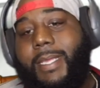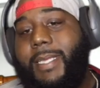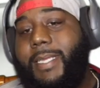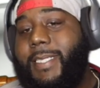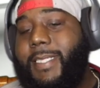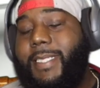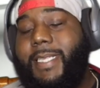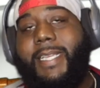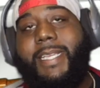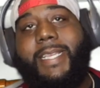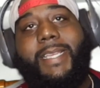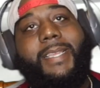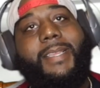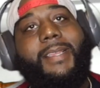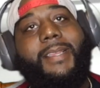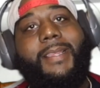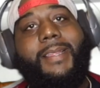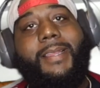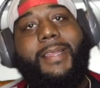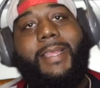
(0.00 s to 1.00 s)
See,
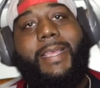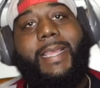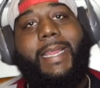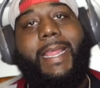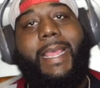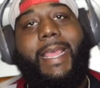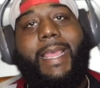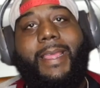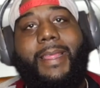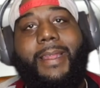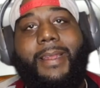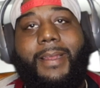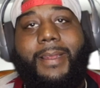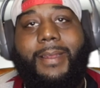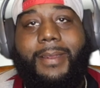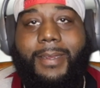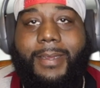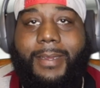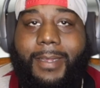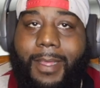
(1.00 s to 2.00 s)
look at that.
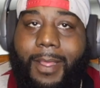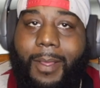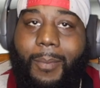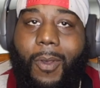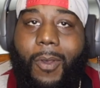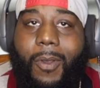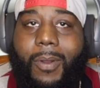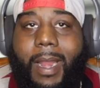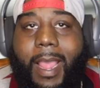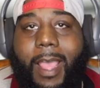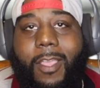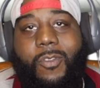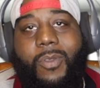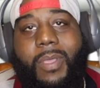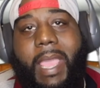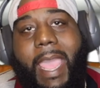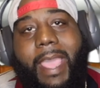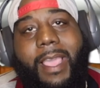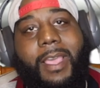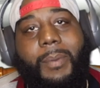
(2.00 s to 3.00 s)
Come on now, you
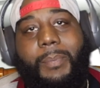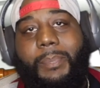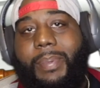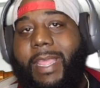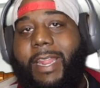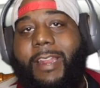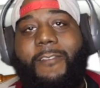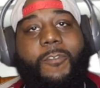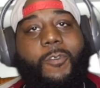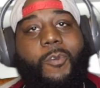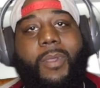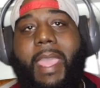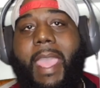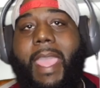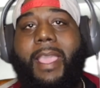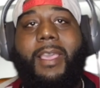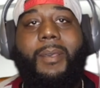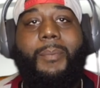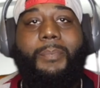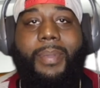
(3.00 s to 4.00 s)
can't compete if you
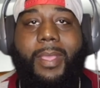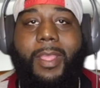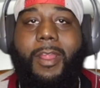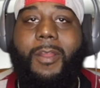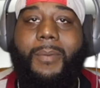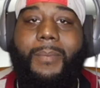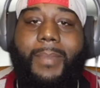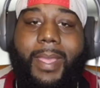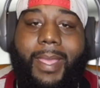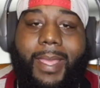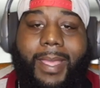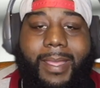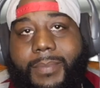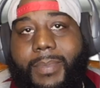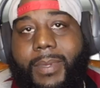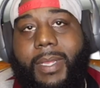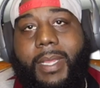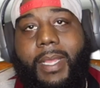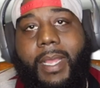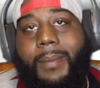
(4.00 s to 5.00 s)
can't compare, man.
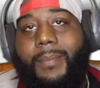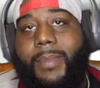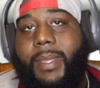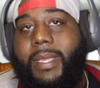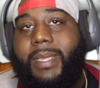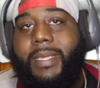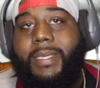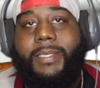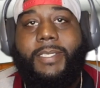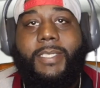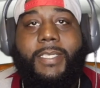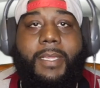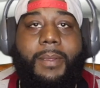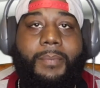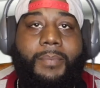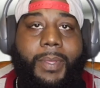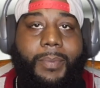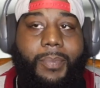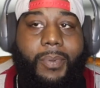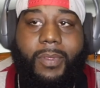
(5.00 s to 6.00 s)
But, I mean,
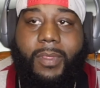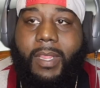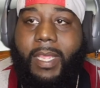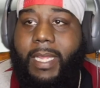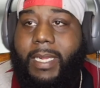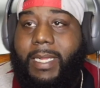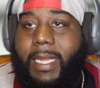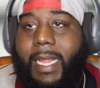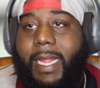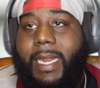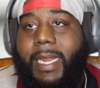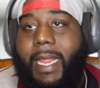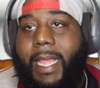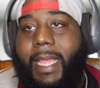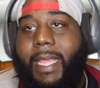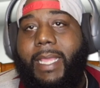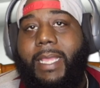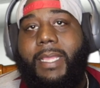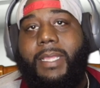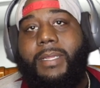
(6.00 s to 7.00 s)
some people think that
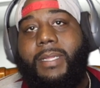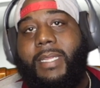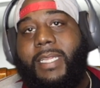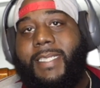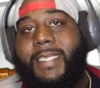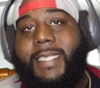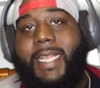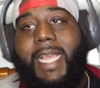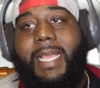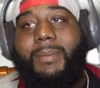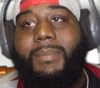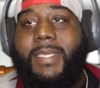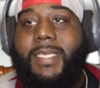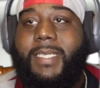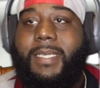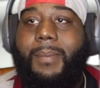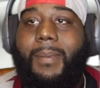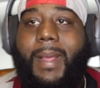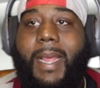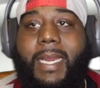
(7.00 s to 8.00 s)
they the same as
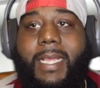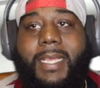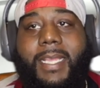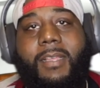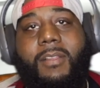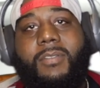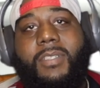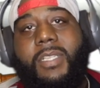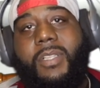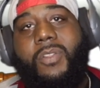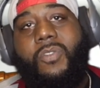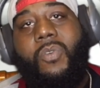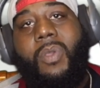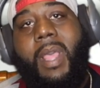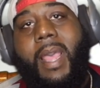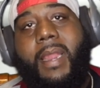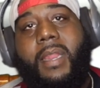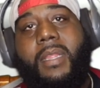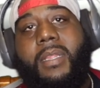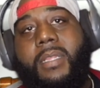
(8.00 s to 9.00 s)
somebody else. And you
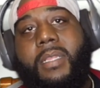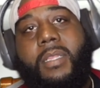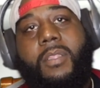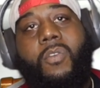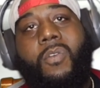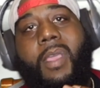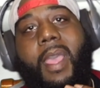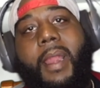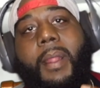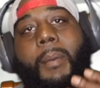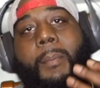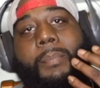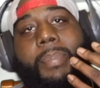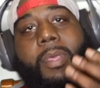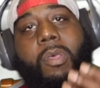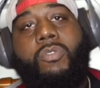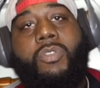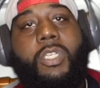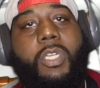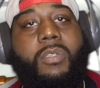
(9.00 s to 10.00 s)
gotta
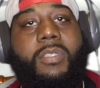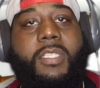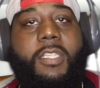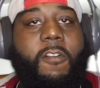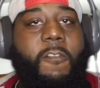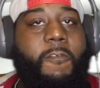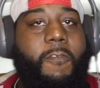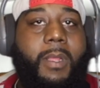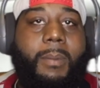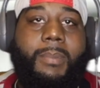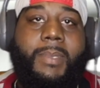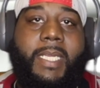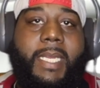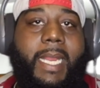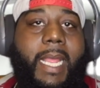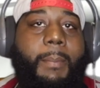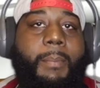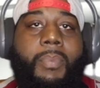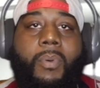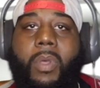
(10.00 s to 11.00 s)
build yourself up to
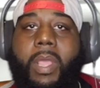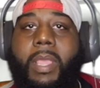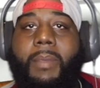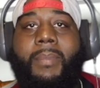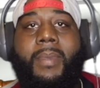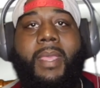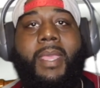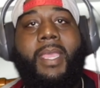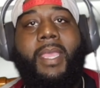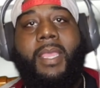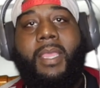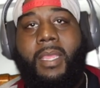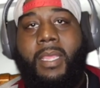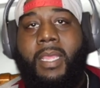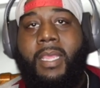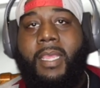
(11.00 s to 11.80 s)
that point, man.